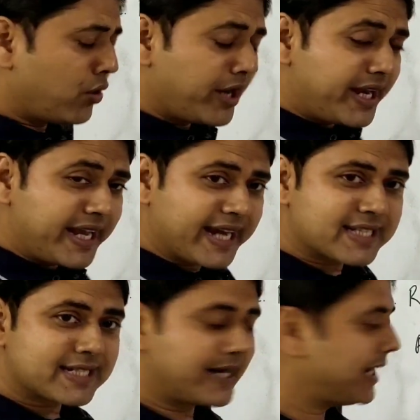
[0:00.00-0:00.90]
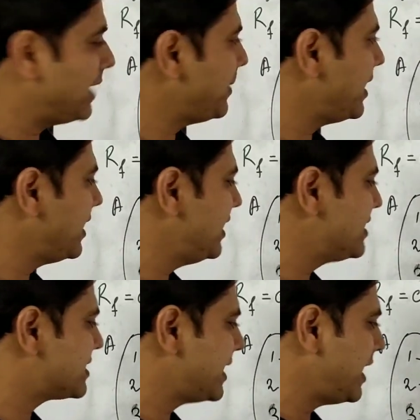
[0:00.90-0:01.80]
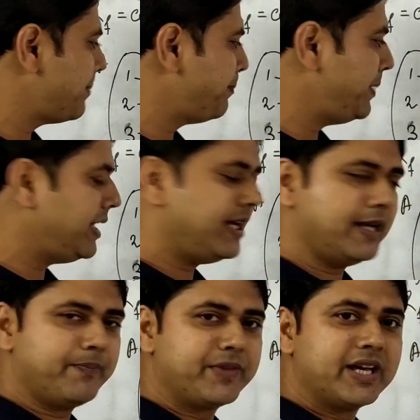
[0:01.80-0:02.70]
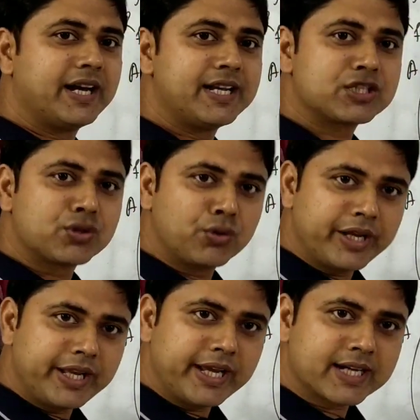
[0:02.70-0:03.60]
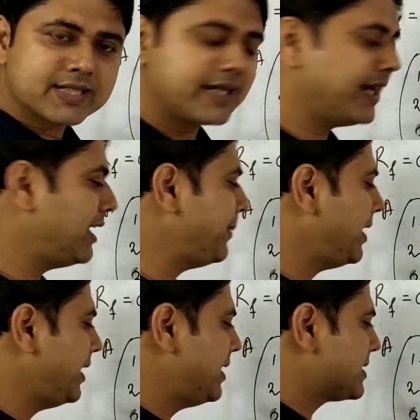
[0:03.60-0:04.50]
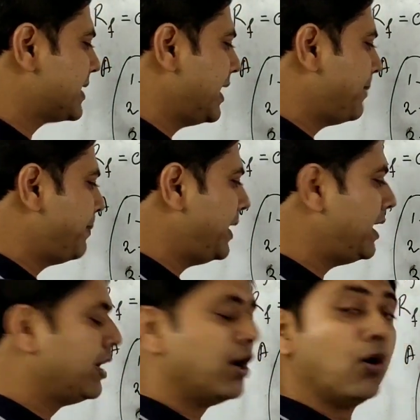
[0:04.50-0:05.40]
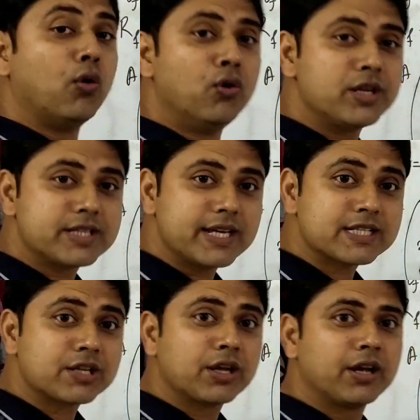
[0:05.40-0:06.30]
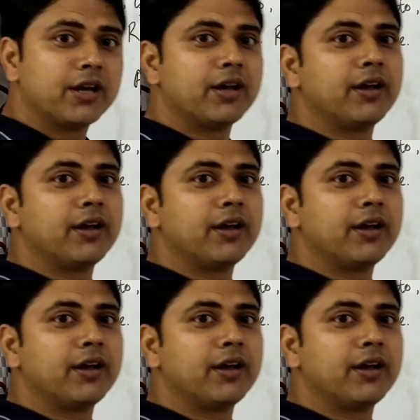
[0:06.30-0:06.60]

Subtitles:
no any extra element in set B. There is no any extra element in set B which is